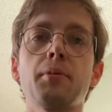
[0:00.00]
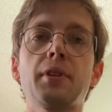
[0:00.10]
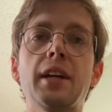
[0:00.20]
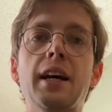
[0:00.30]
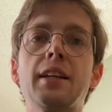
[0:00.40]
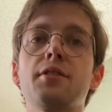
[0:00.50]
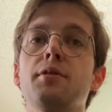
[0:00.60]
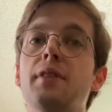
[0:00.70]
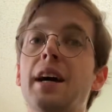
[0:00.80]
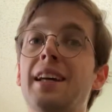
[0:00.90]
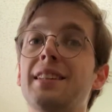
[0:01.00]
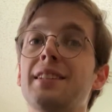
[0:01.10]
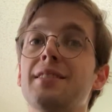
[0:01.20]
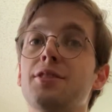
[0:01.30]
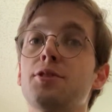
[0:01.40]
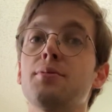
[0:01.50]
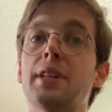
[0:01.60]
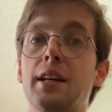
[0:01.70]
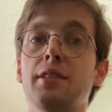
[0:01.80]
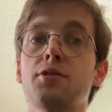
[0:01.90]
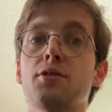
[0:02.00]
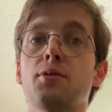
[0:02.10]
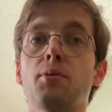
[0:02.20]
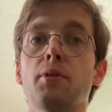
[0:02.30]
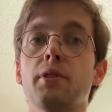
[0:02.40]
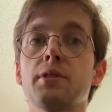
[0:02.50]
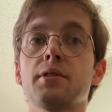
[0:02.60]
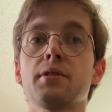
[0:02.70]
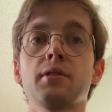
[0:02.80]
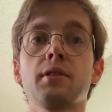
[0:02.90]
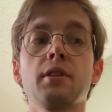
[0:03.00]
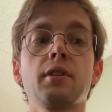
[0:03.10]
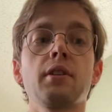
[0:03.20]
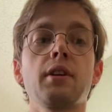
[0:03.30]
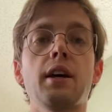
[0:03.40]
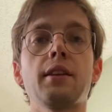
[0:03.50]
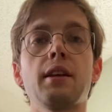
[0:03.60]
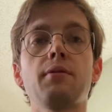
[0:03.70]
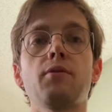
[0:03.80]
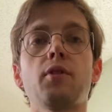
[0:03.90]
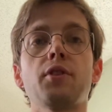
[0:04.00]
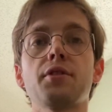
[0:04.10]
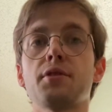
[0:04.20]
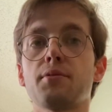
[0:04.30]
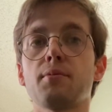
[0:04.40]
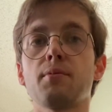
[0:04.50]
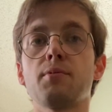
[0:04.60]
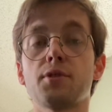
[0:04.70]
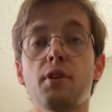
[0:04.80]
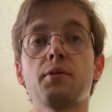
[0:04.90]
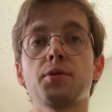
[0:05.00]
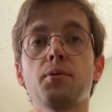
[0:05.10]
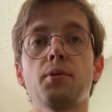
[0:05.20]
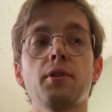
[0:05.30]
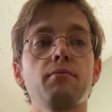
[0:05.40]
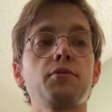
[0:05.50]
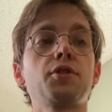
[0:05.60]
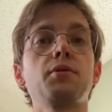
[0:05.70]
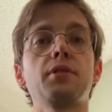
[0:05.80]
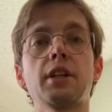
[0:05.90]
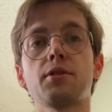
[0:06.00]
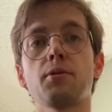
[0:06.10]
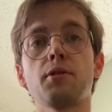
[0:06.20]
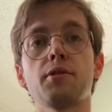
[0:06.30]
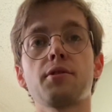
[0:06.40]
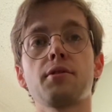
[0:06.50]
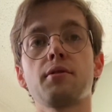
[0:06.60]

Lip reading: that is you've got these two tense chords, and they fall to this resolved chord. Two tense chords to